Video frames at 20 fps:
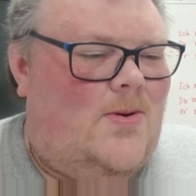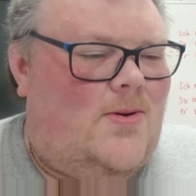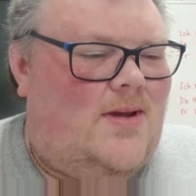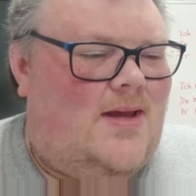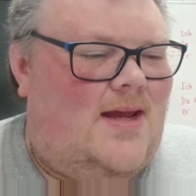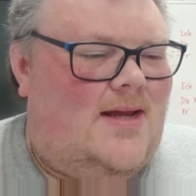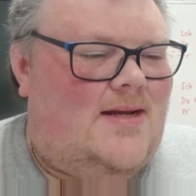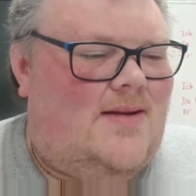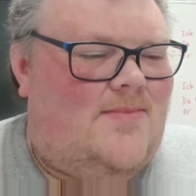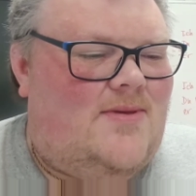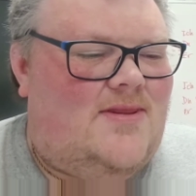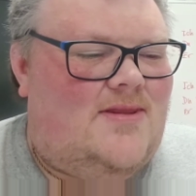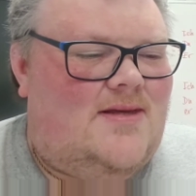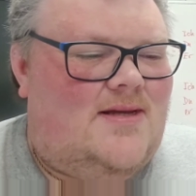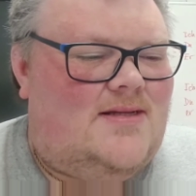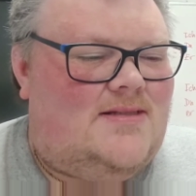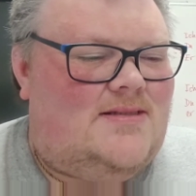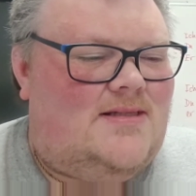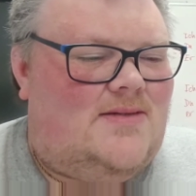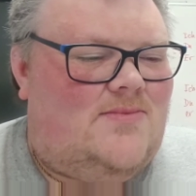Okay, number
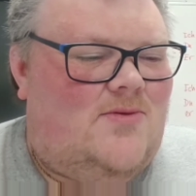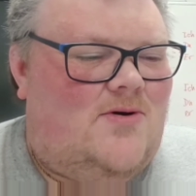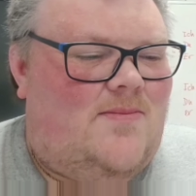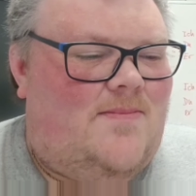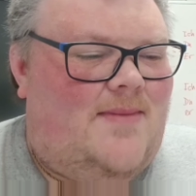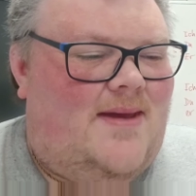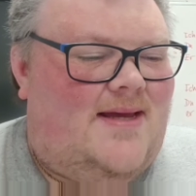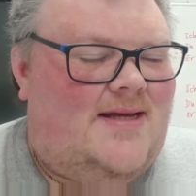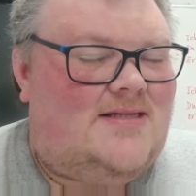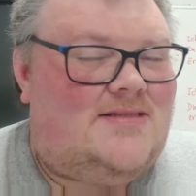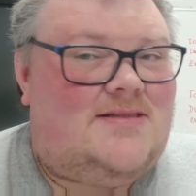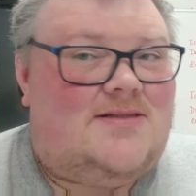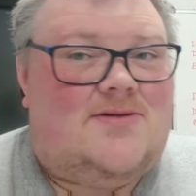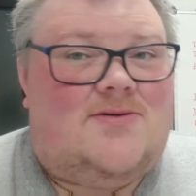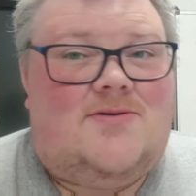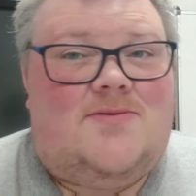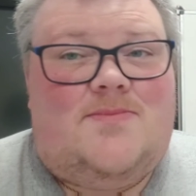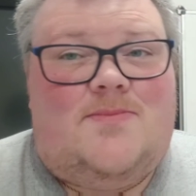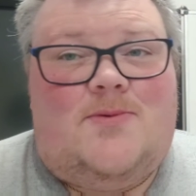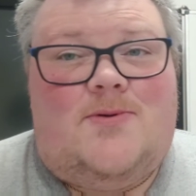13, what makes a
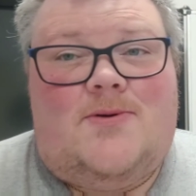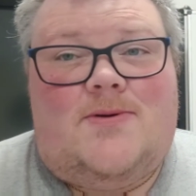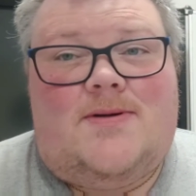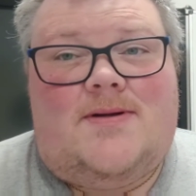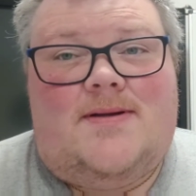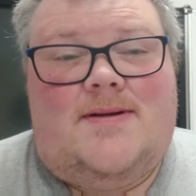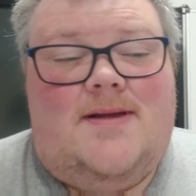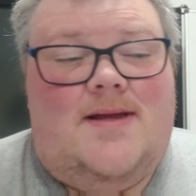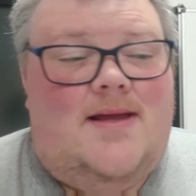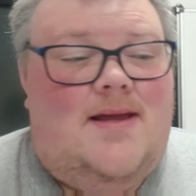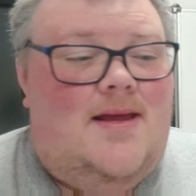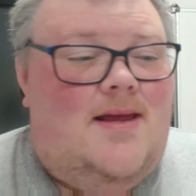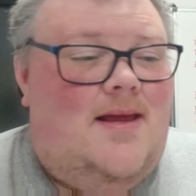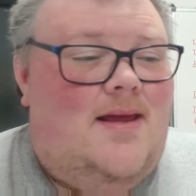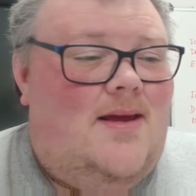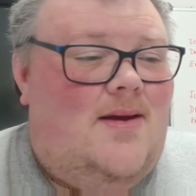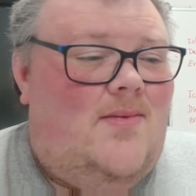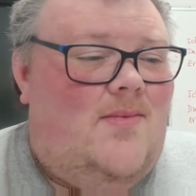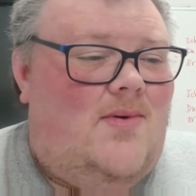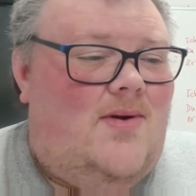good book?
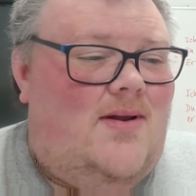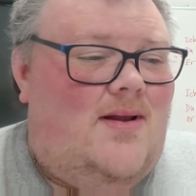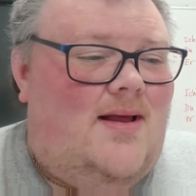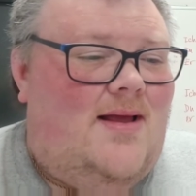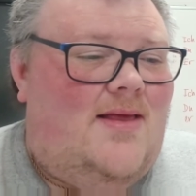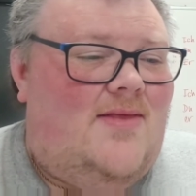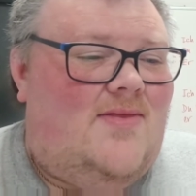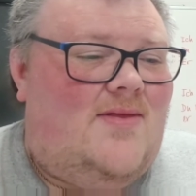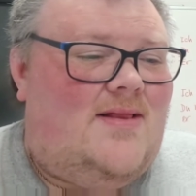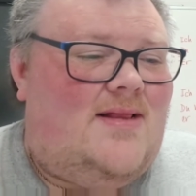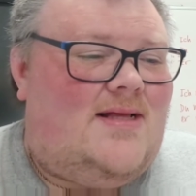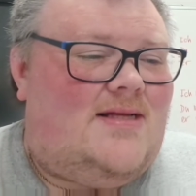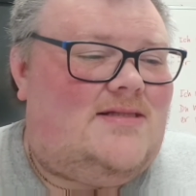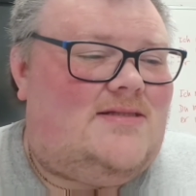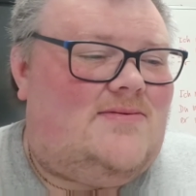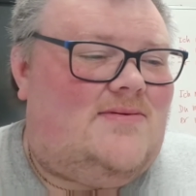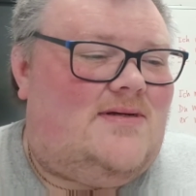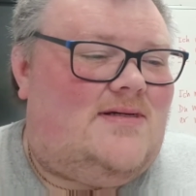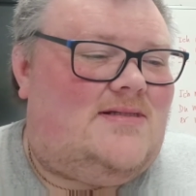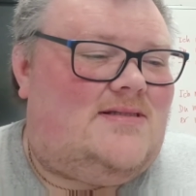Well, I think
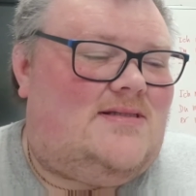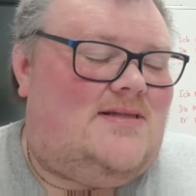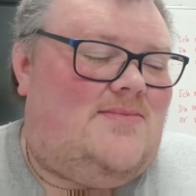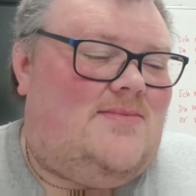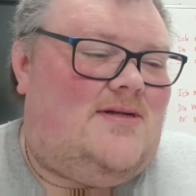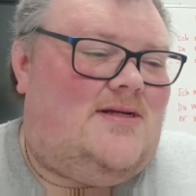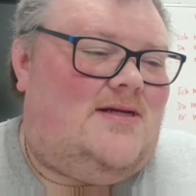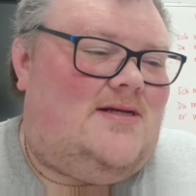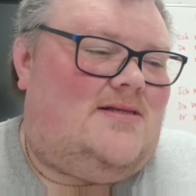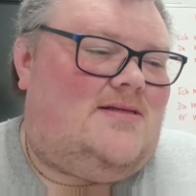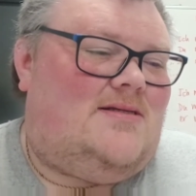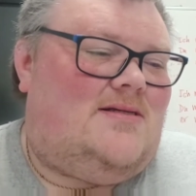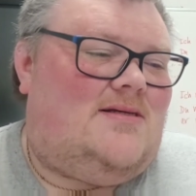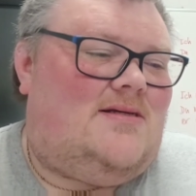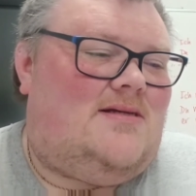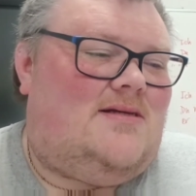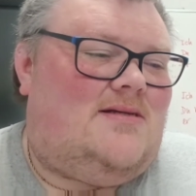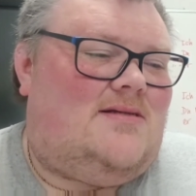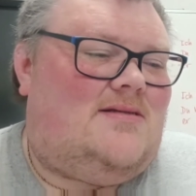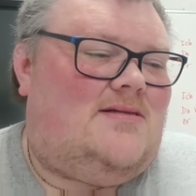that's very similar
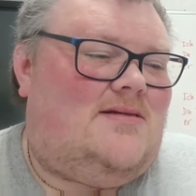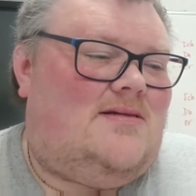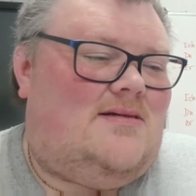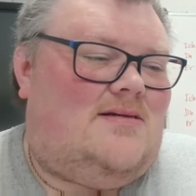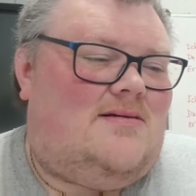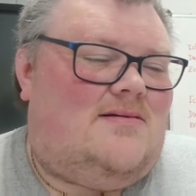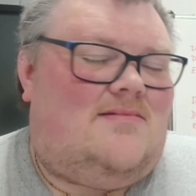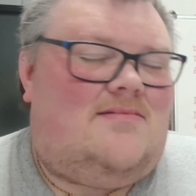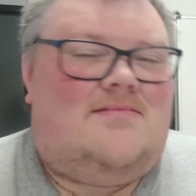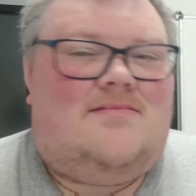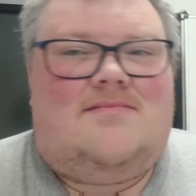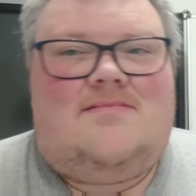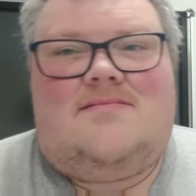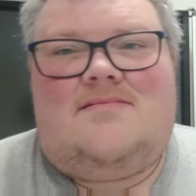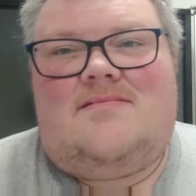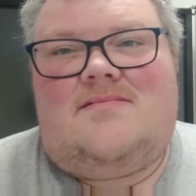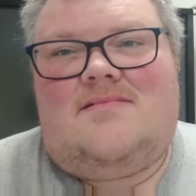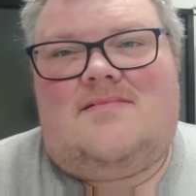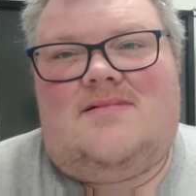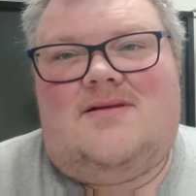to
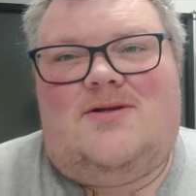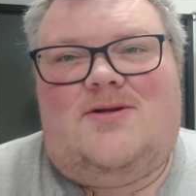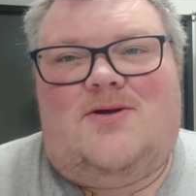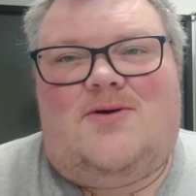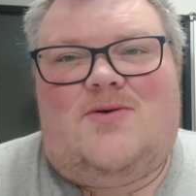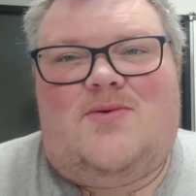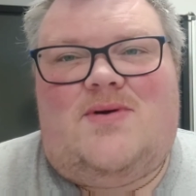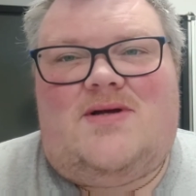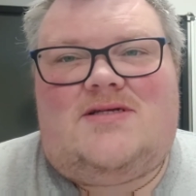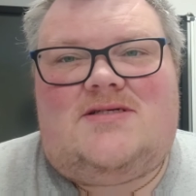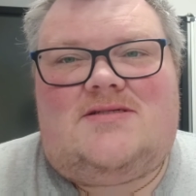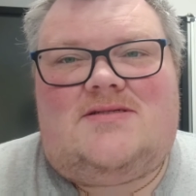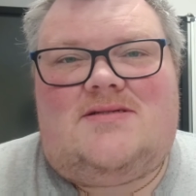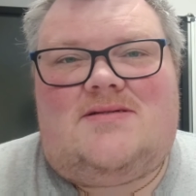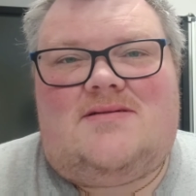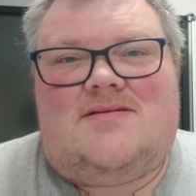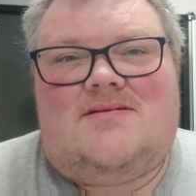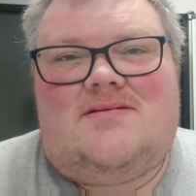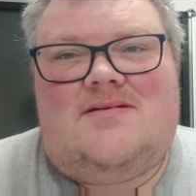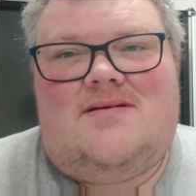
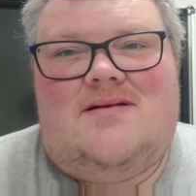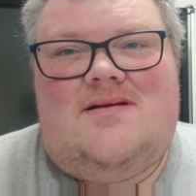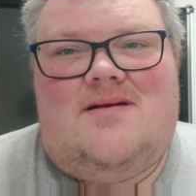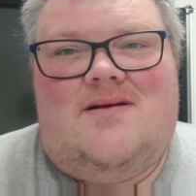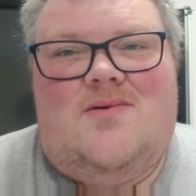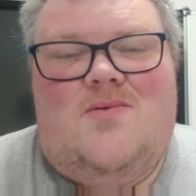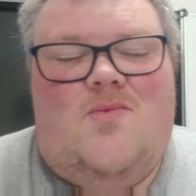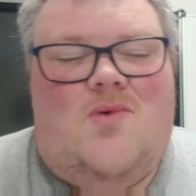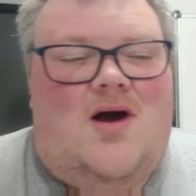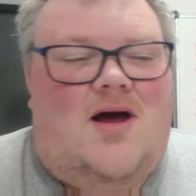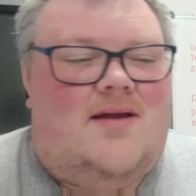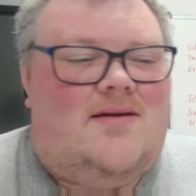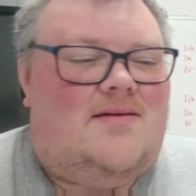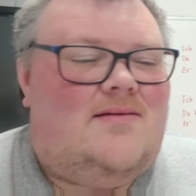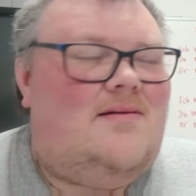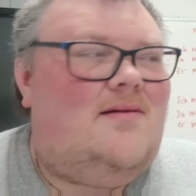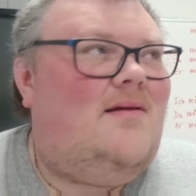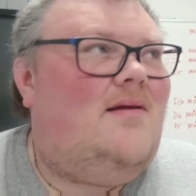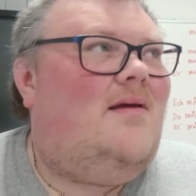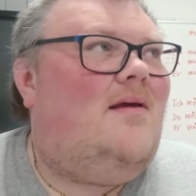question
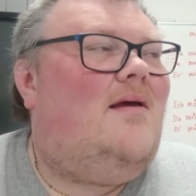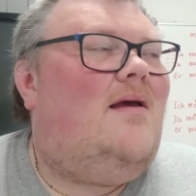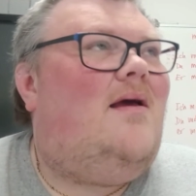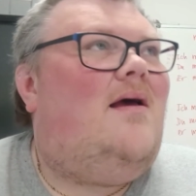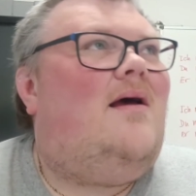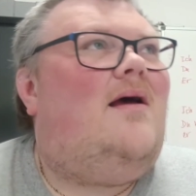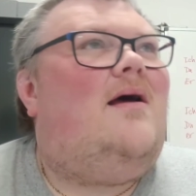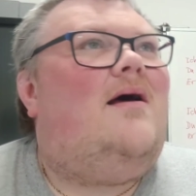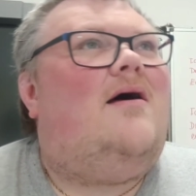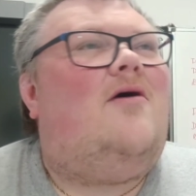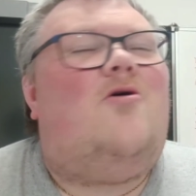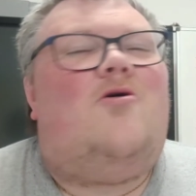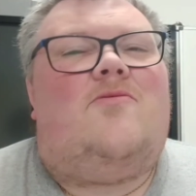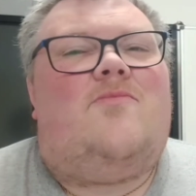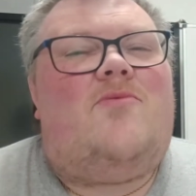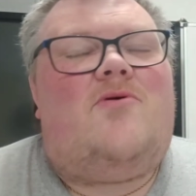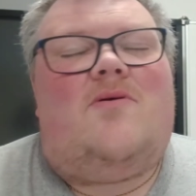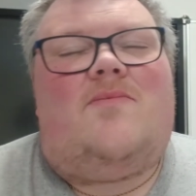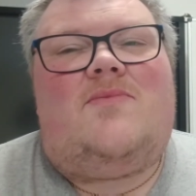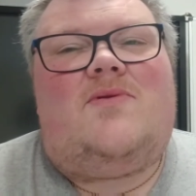one, or
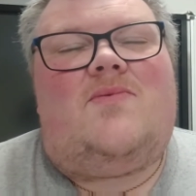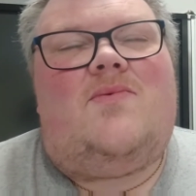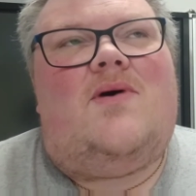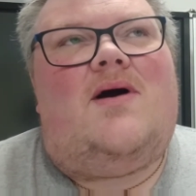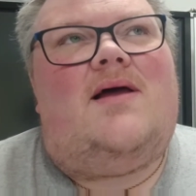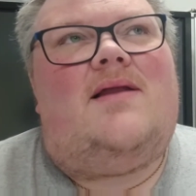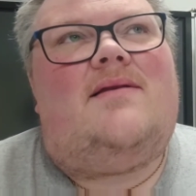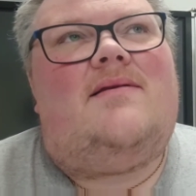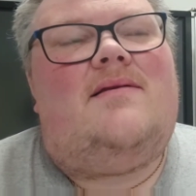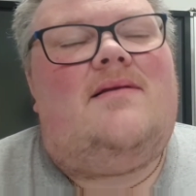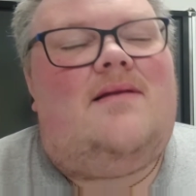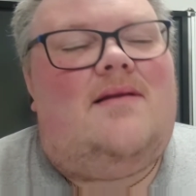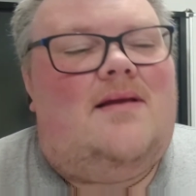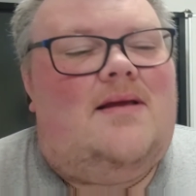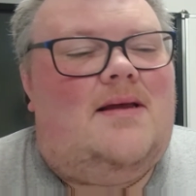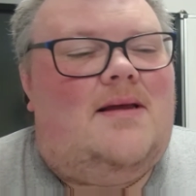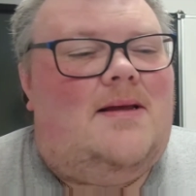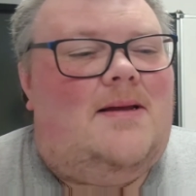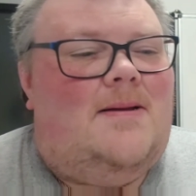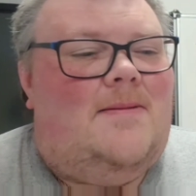prompt one,
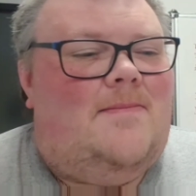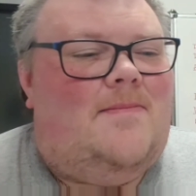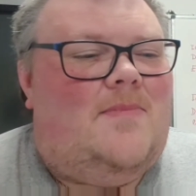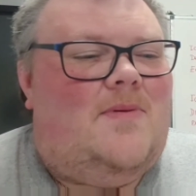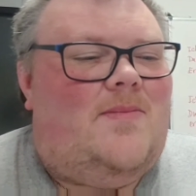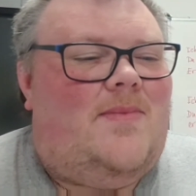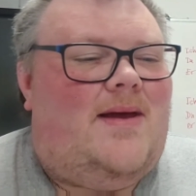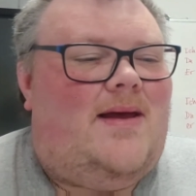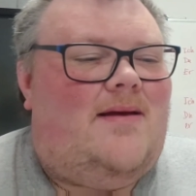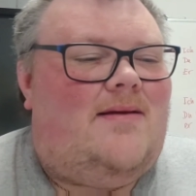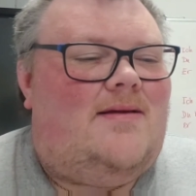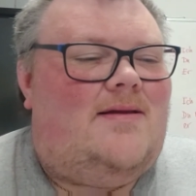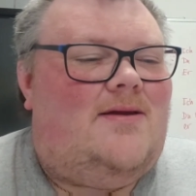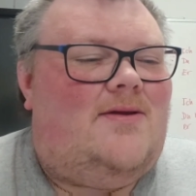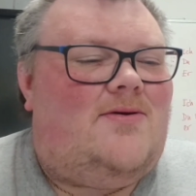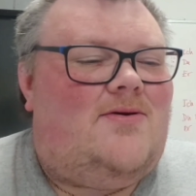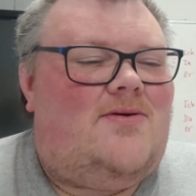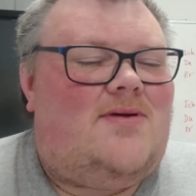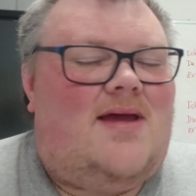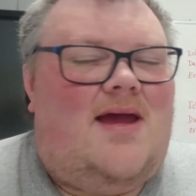about,
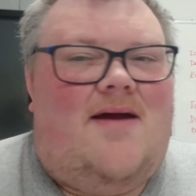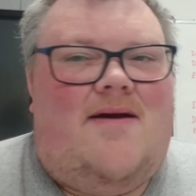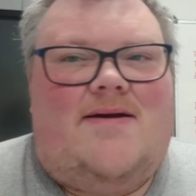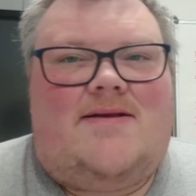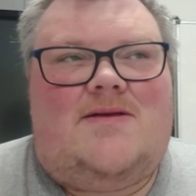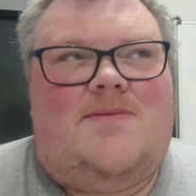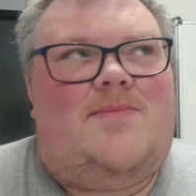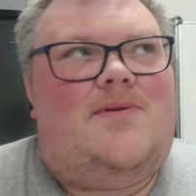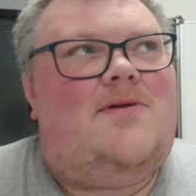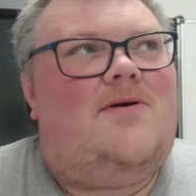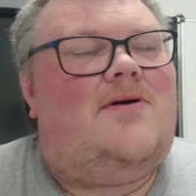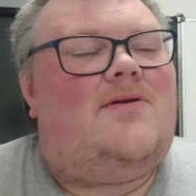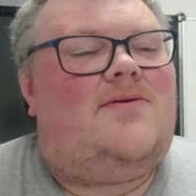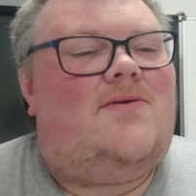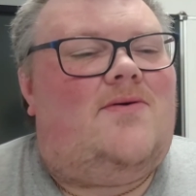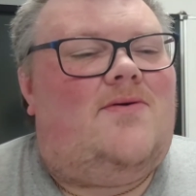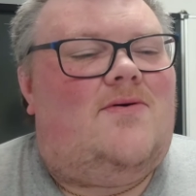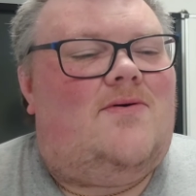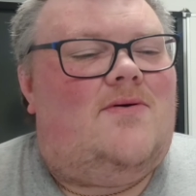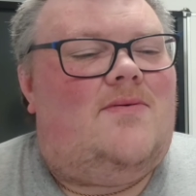good character, plot,
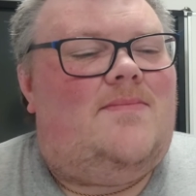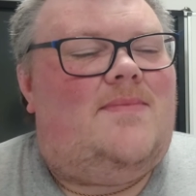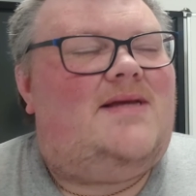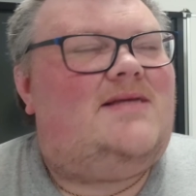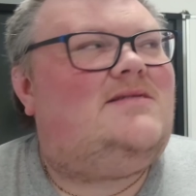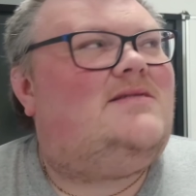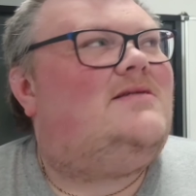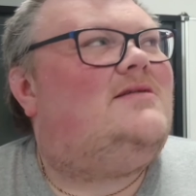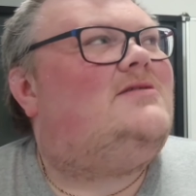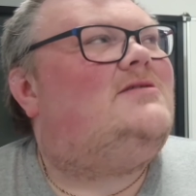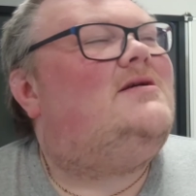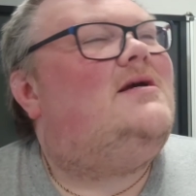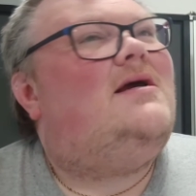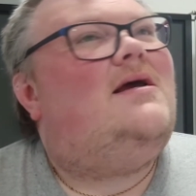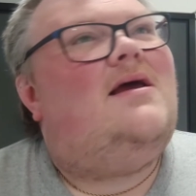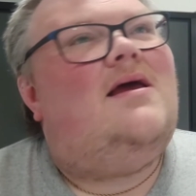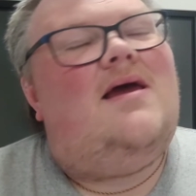or message.